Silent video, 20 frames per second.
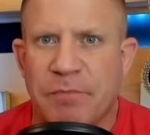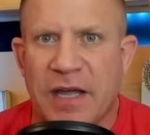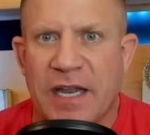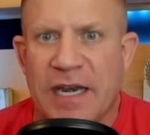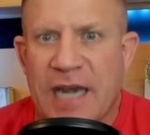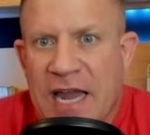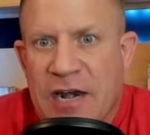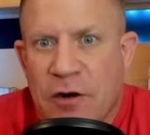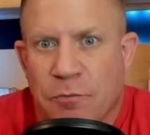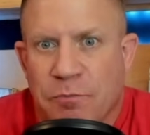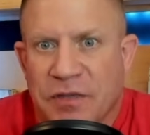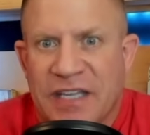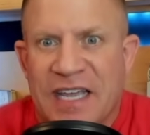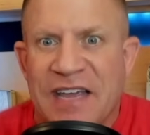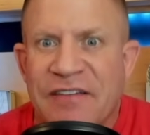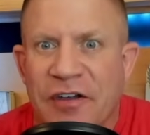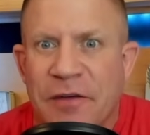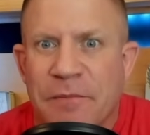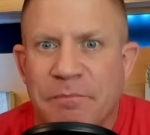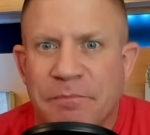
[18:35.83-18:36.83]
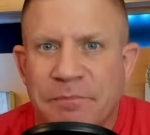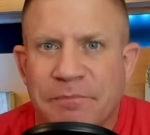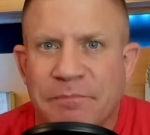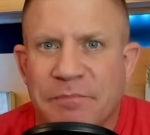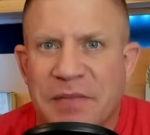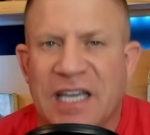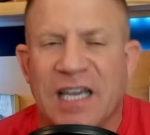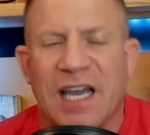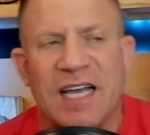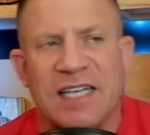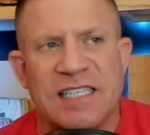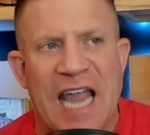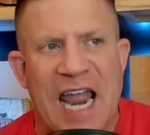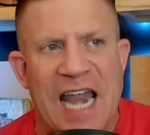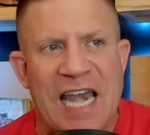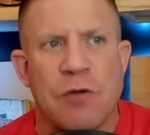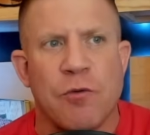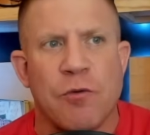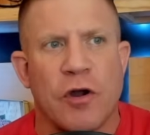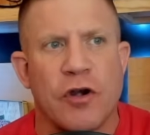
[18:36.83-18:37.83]
But I don't believe him, because
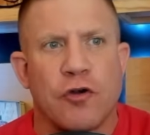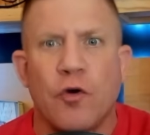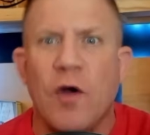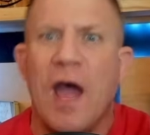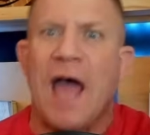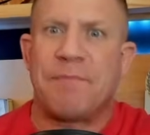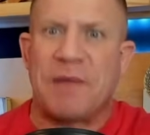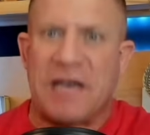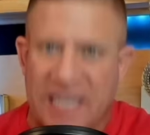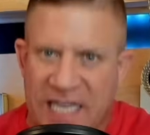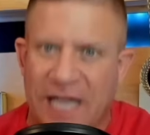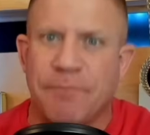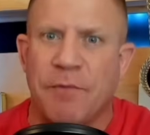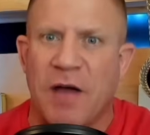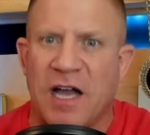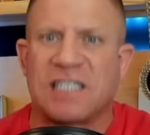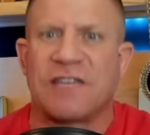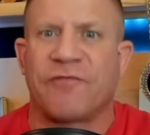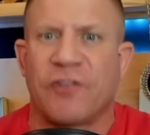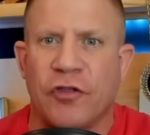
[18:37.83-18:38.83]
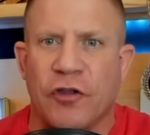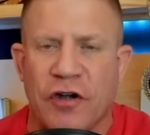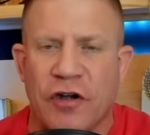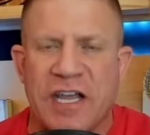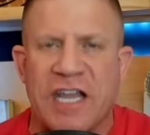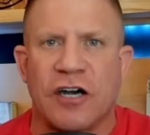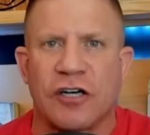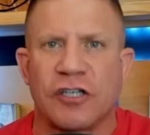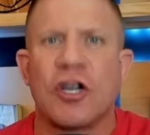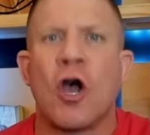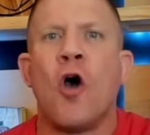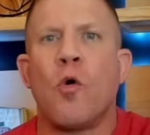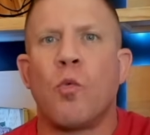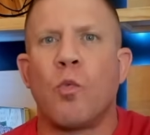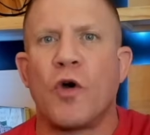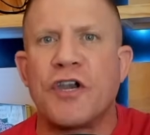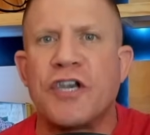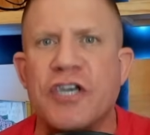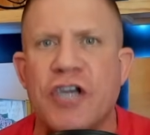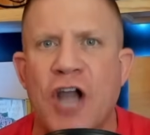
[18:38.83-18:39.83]
anyone who had been kickboxing for 30 years
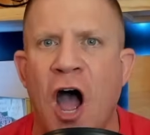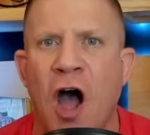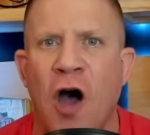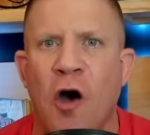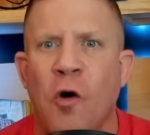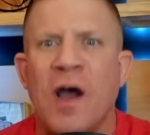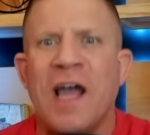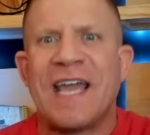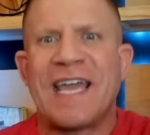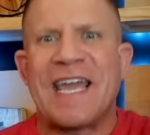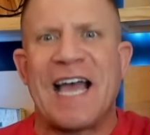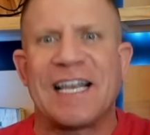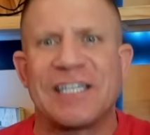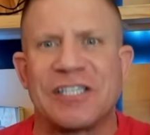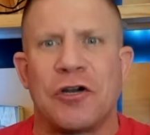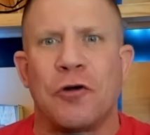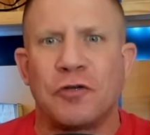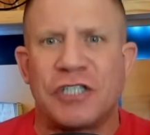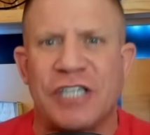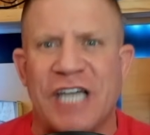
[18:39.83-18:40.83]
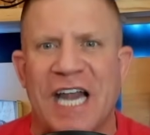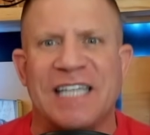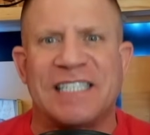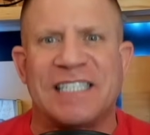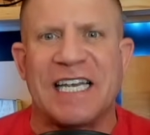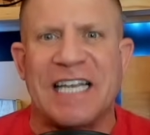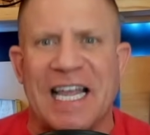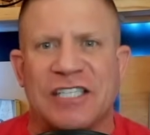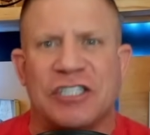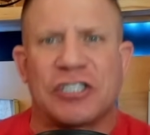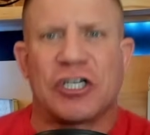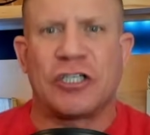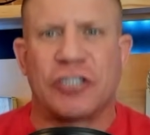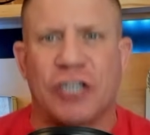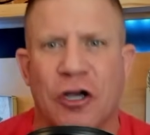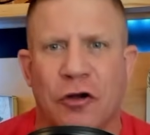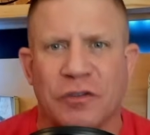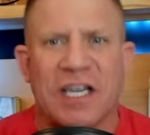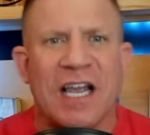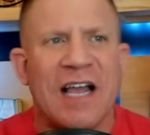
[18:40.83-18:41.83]
would know he has no chance against Jon
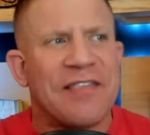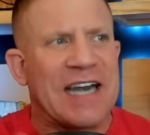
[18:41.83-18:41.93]
Jones.